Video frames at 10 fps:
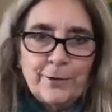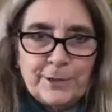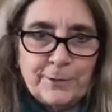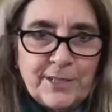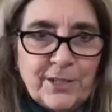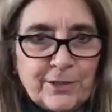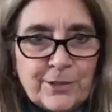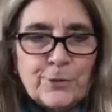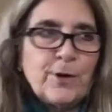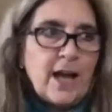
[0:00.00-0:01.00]
into a yarn
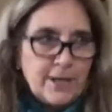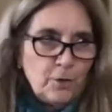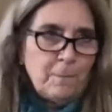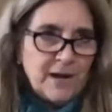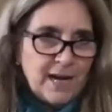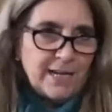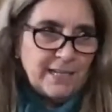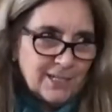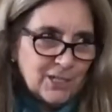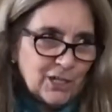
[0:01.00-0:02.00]
store. I don't buy
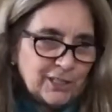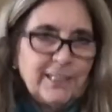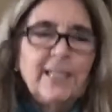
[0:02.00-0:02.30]
yarn.